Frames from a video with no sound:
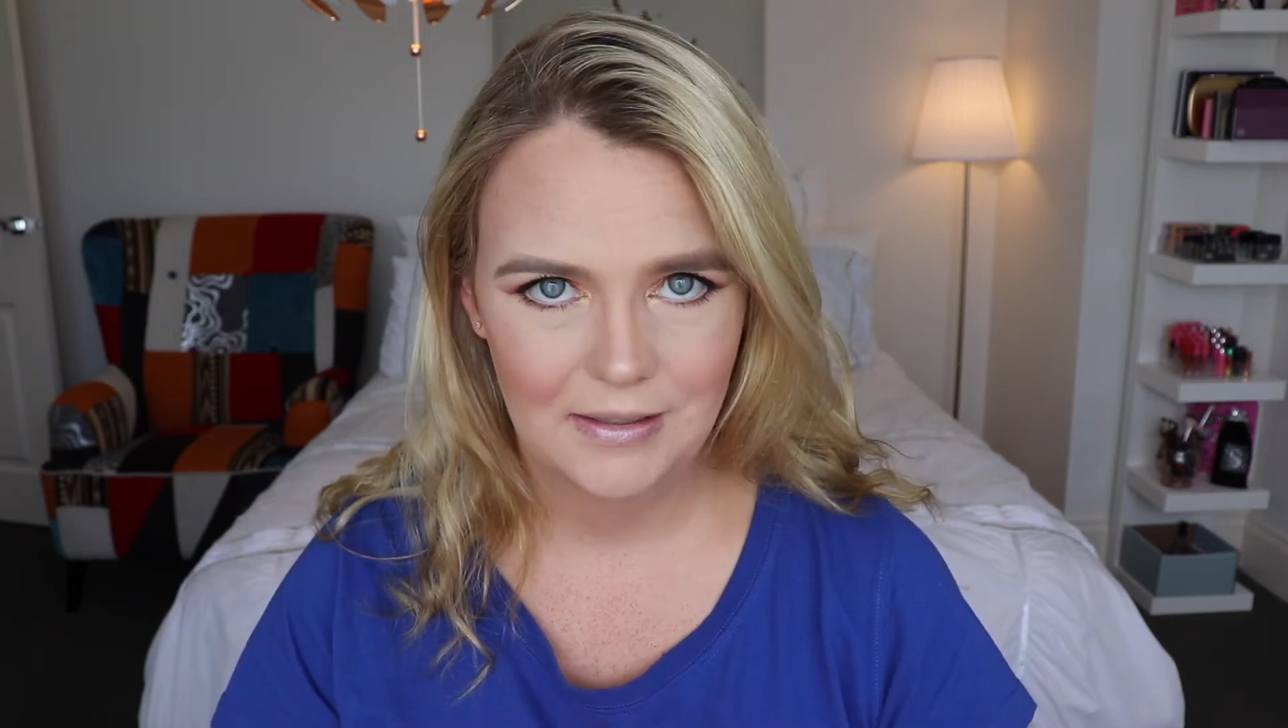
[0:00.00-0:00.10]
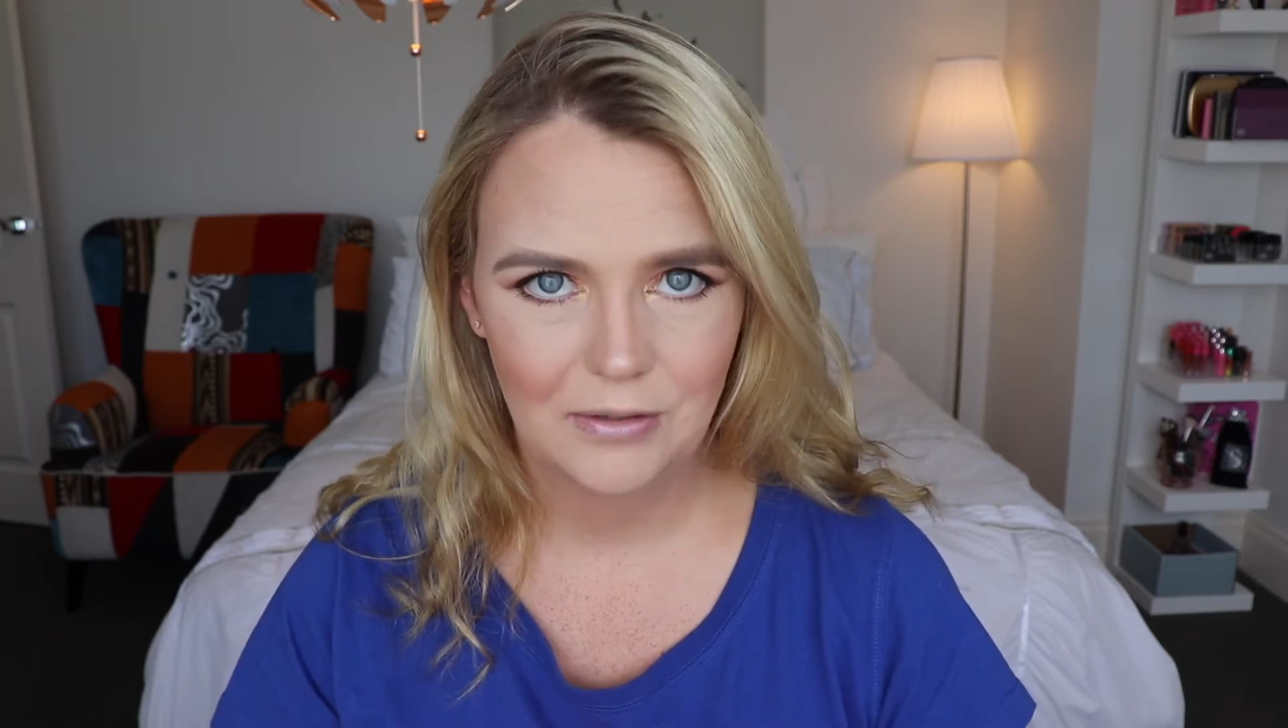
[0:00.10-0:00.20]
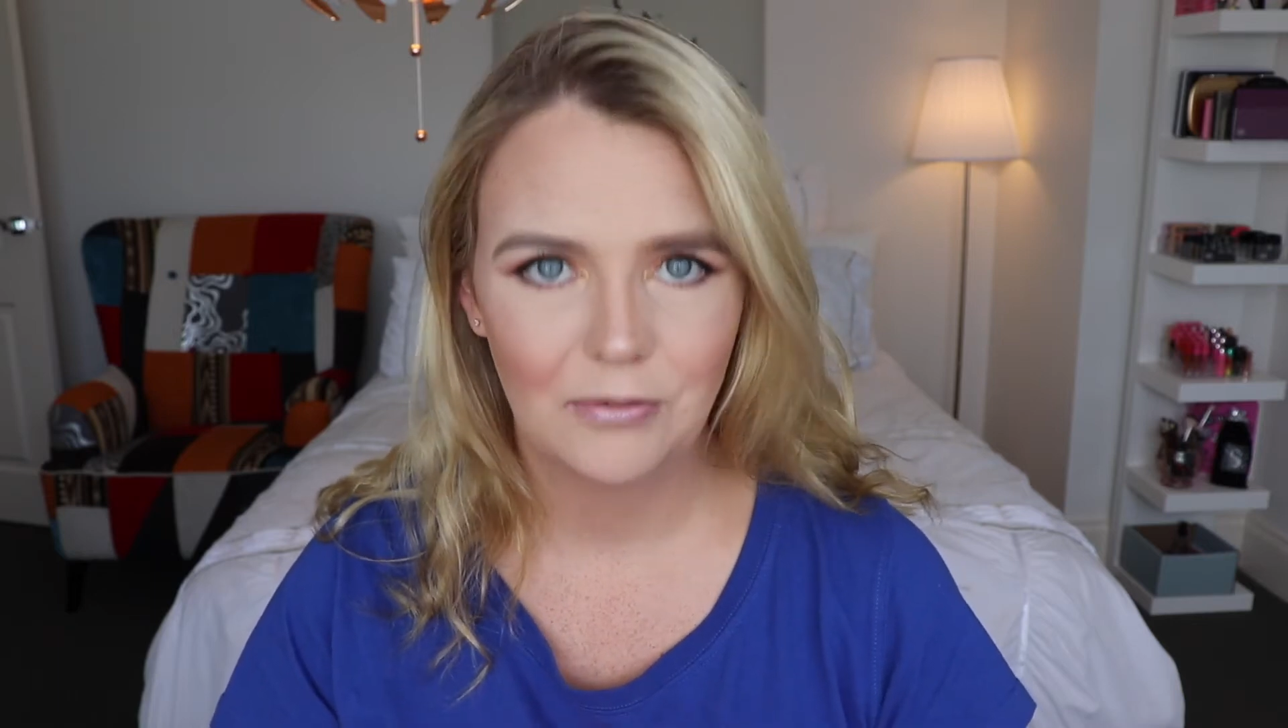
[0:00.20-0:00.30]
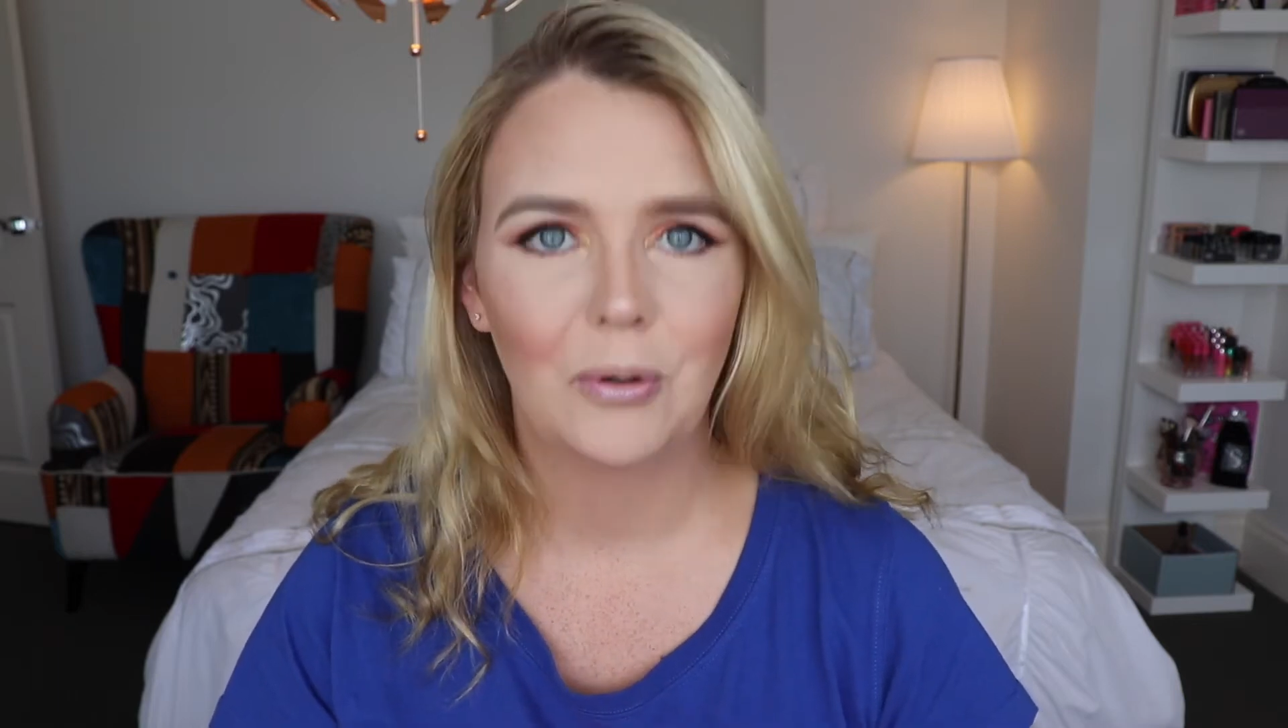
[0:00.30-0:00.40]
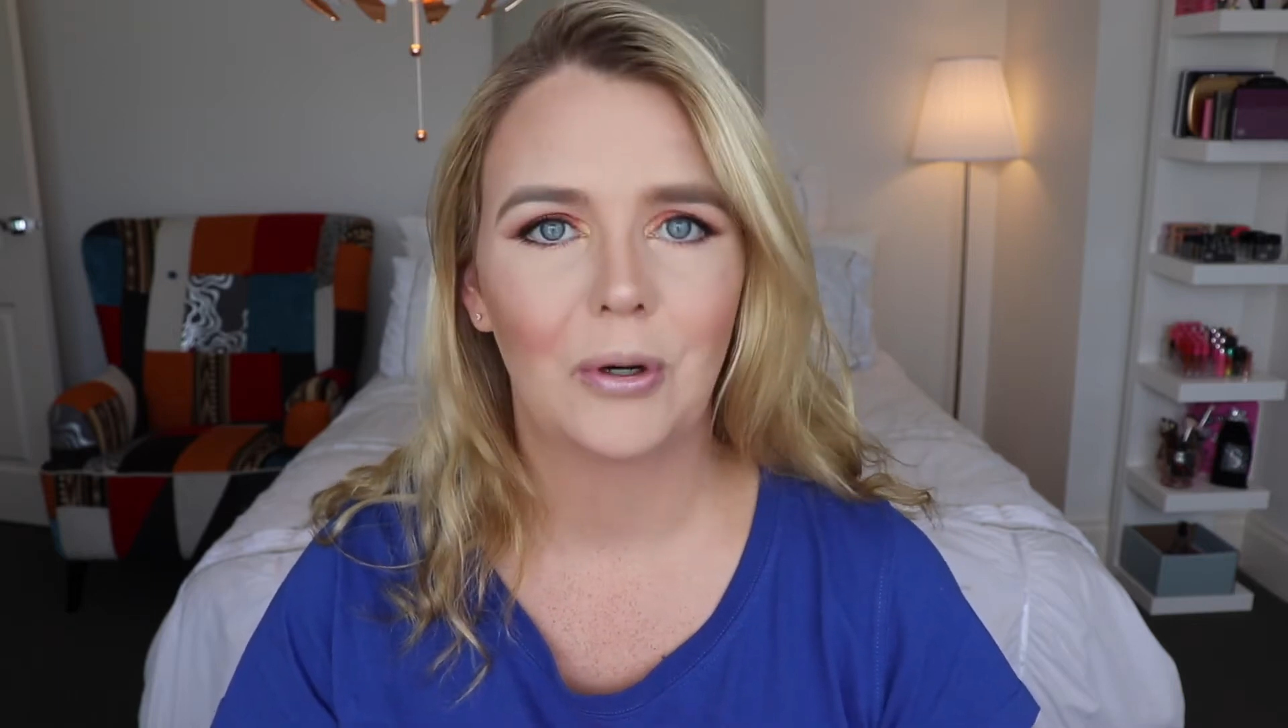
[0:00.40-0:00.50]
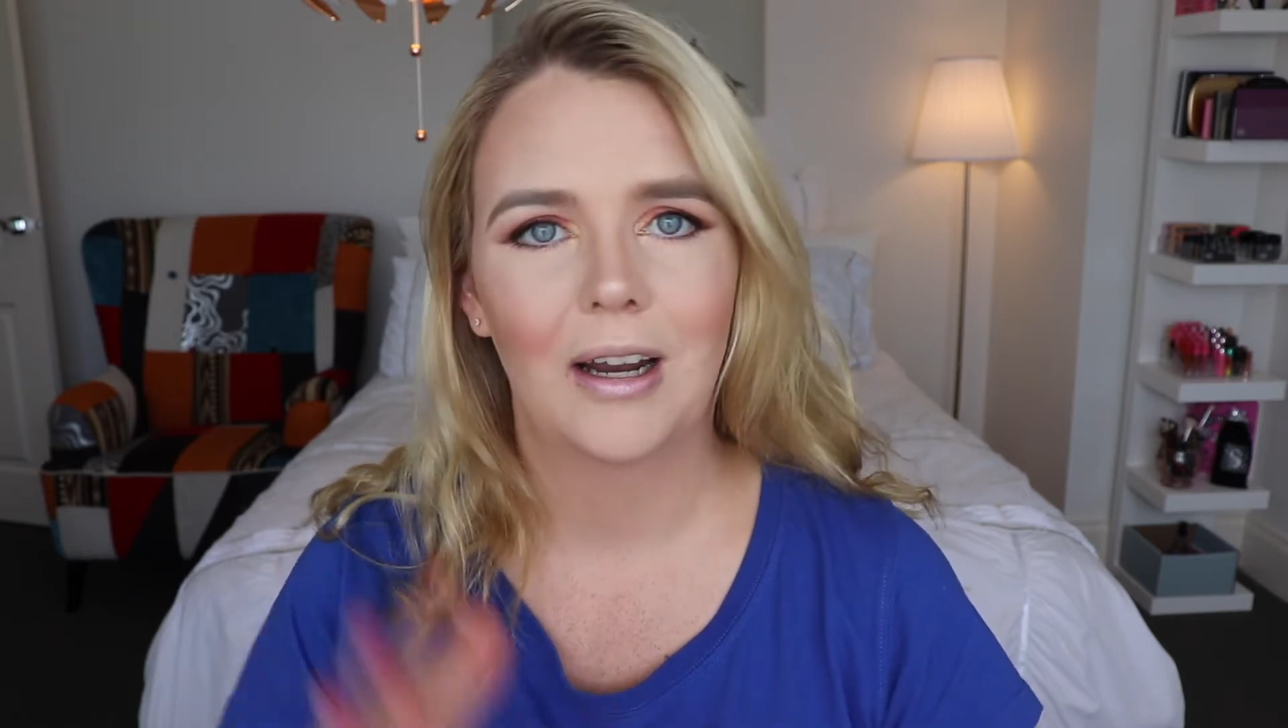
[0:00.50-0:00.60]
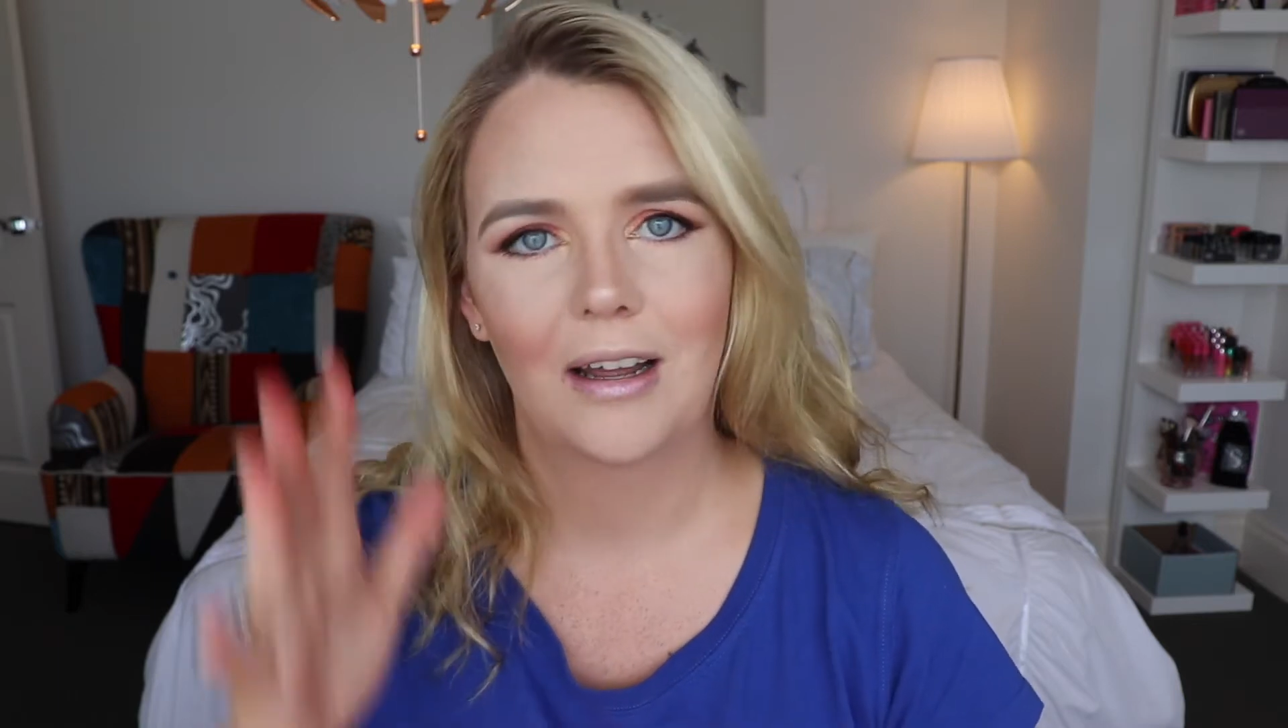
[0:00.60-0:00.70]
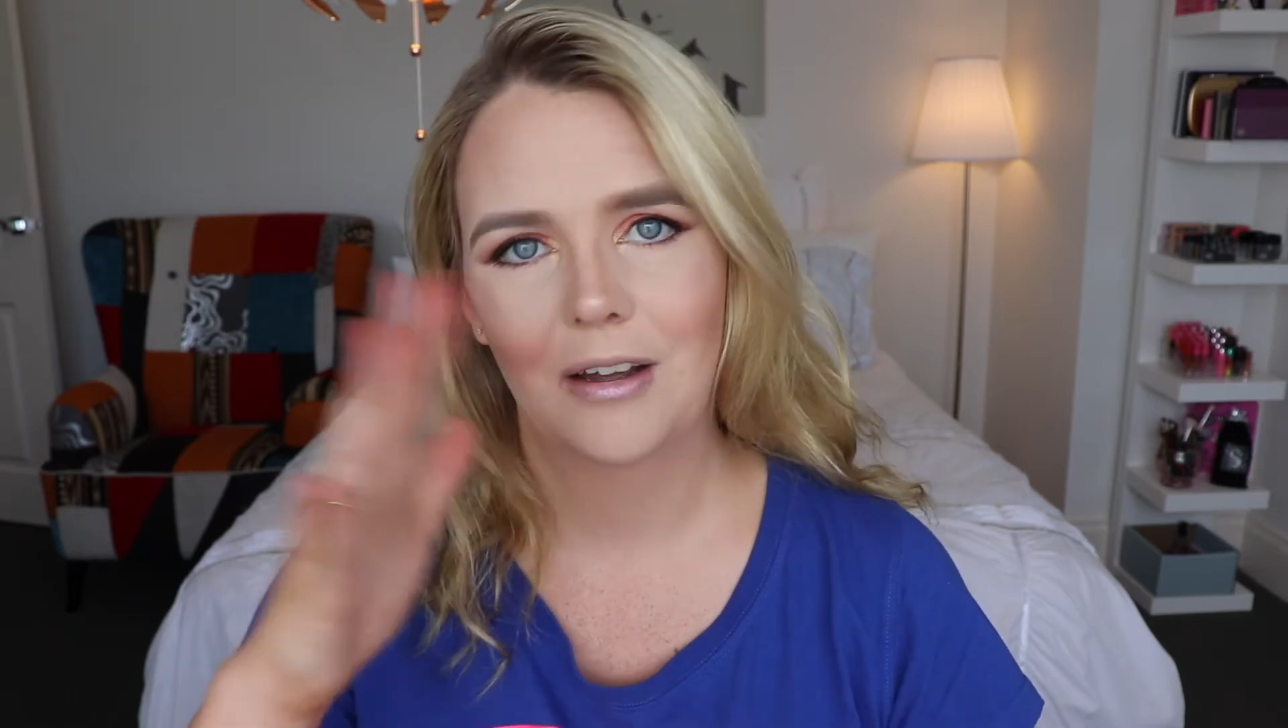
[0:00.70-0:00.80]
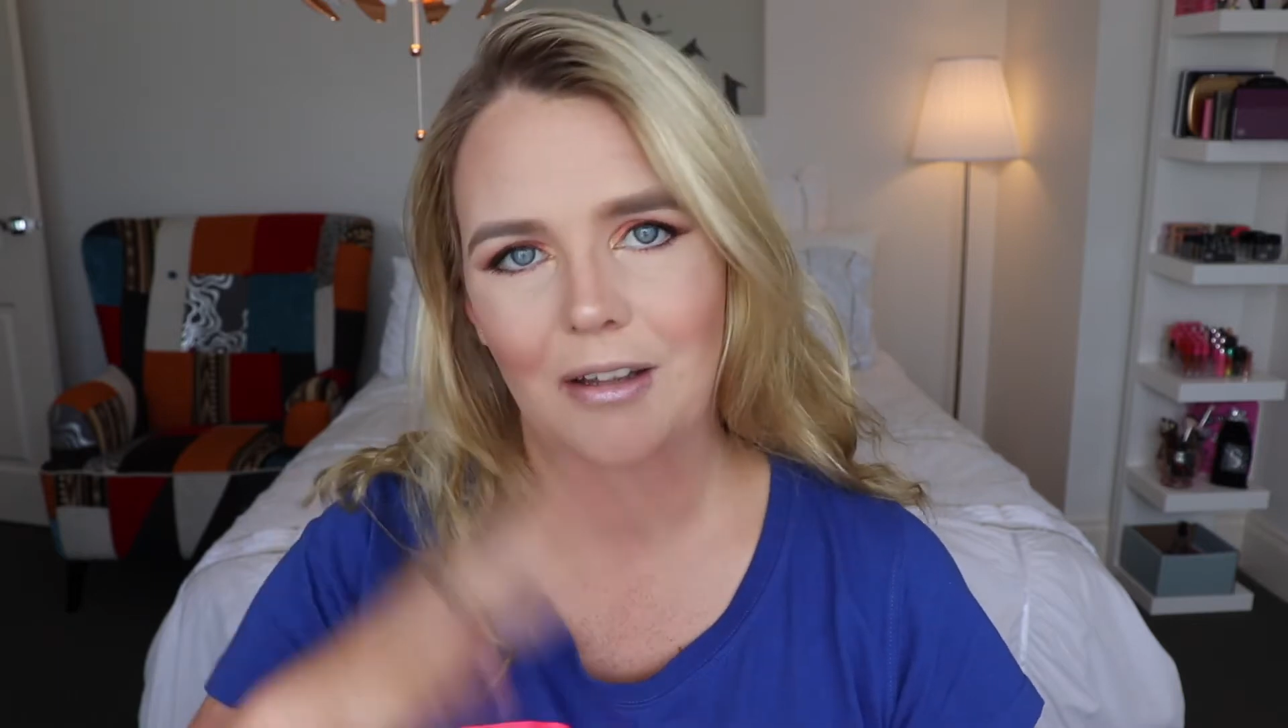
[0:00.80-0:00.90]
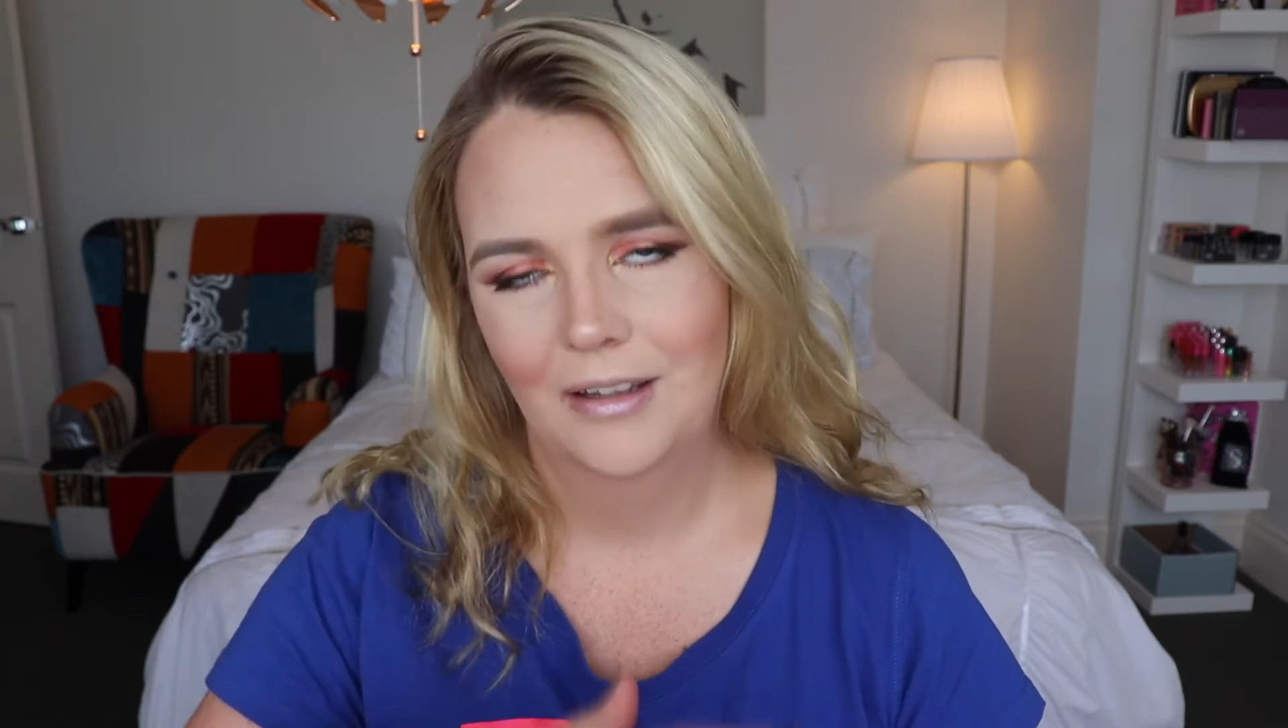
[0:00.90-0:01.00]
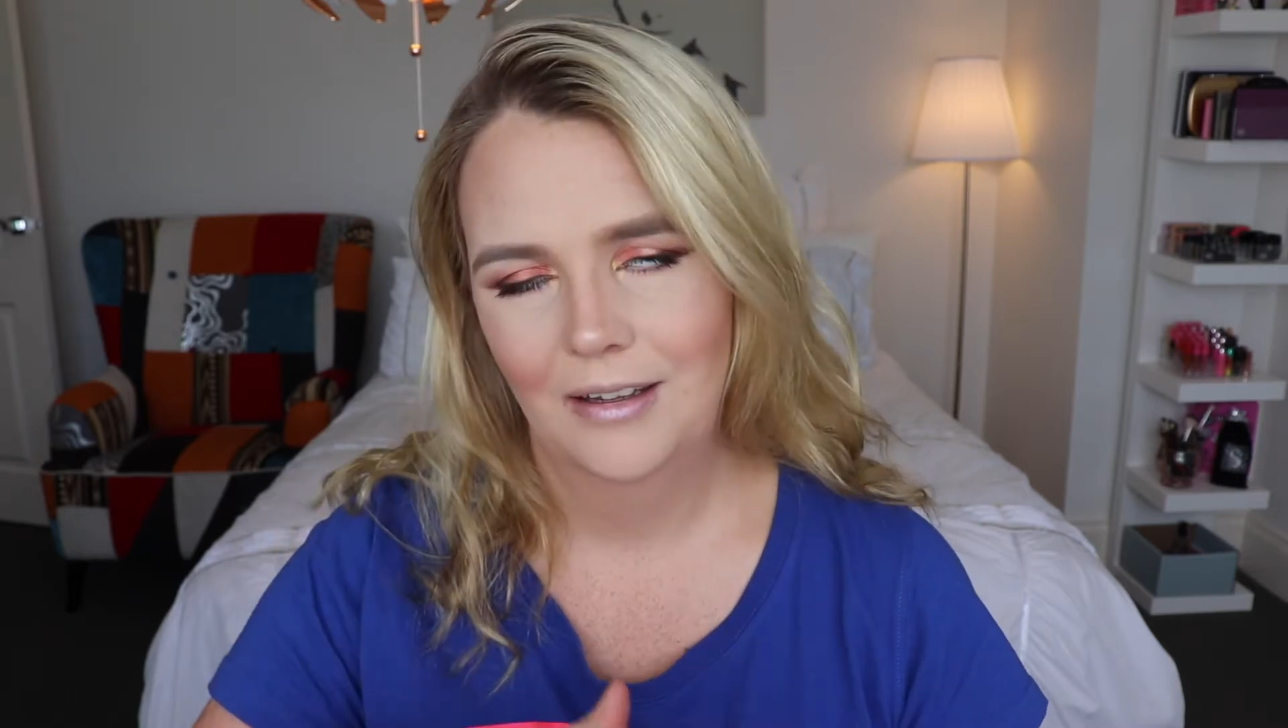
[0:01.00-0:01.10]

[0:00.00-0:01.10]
Sephora